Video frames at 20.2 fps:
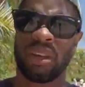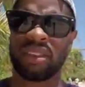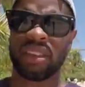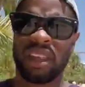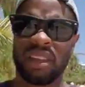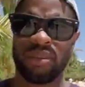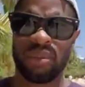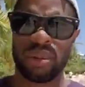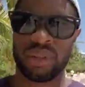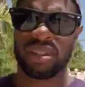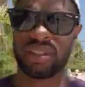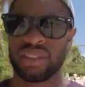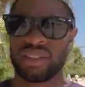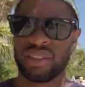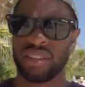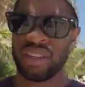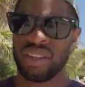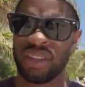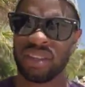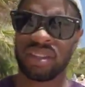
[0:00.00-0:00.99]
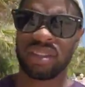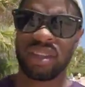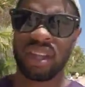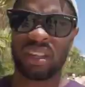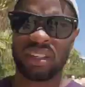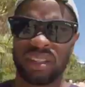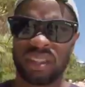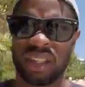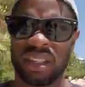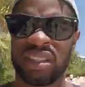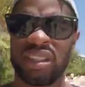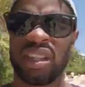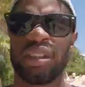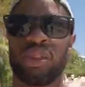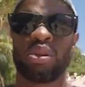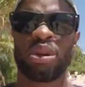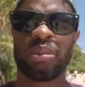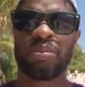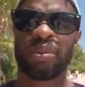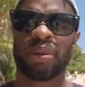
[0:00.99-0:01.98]
it was
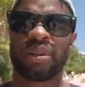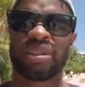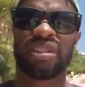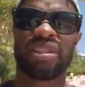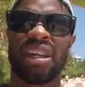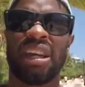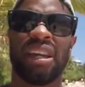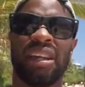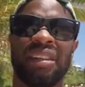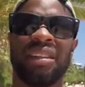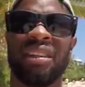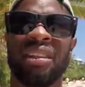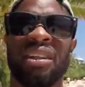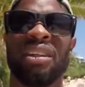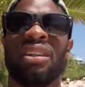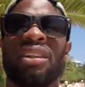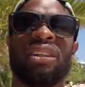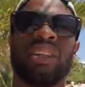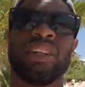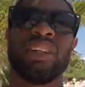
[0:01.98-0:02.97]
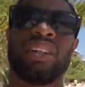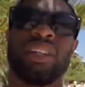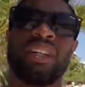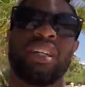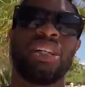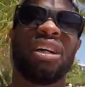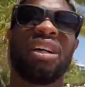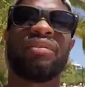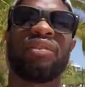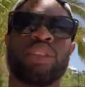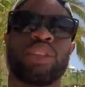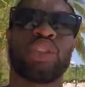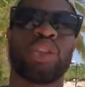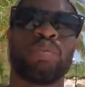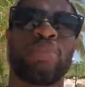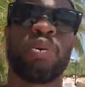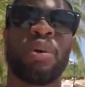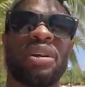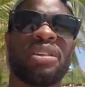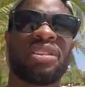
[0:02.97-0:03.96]
63% of the
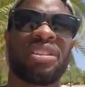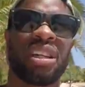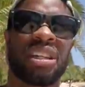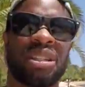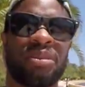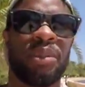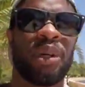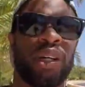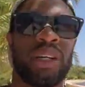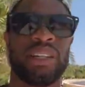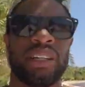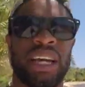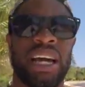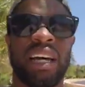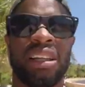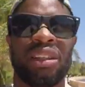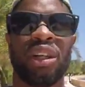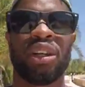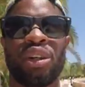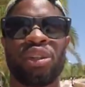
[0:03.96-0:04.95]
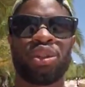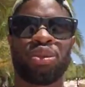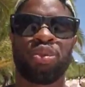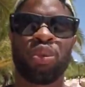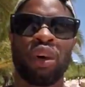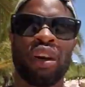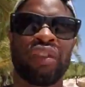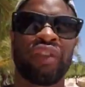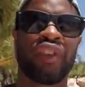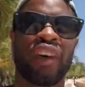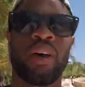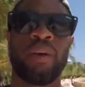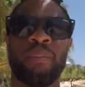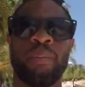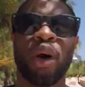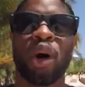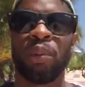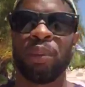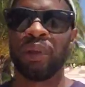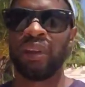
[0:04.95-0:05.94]
2.6 million downloads were from
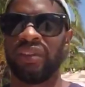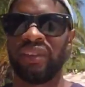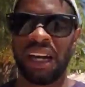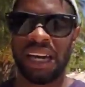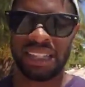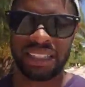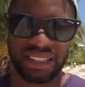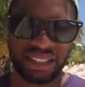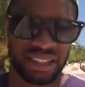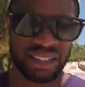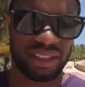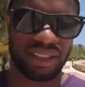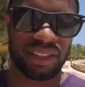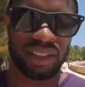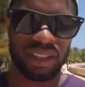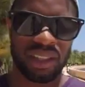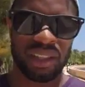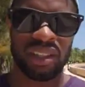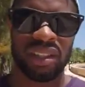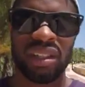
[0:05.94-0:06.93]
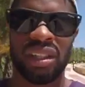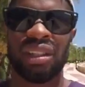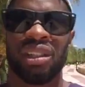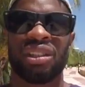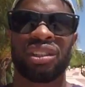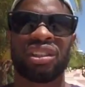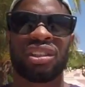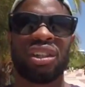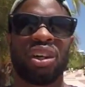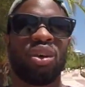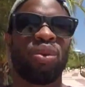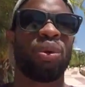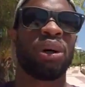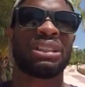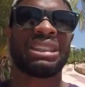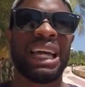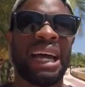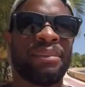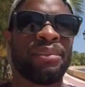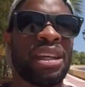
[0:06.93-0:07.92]
mobile devices. So what
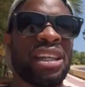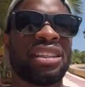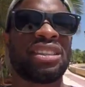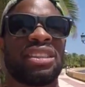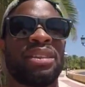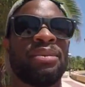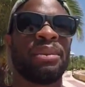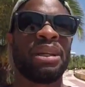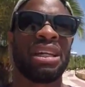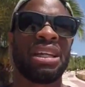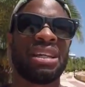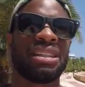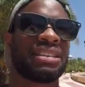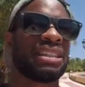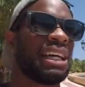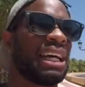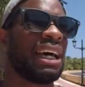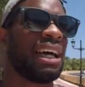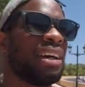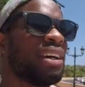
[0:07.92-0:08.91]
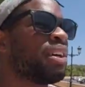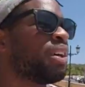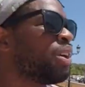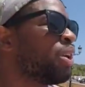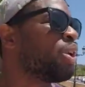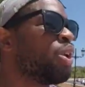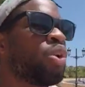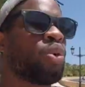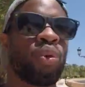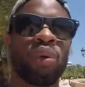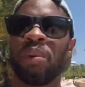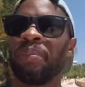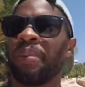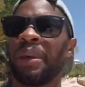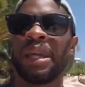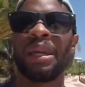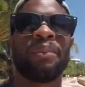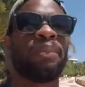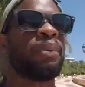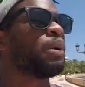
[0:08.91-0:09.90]
that means to me is that when
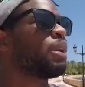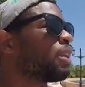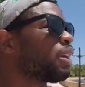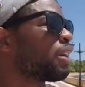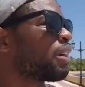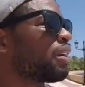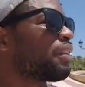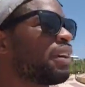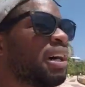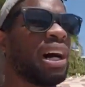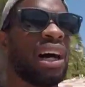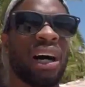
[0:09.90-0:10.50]
people are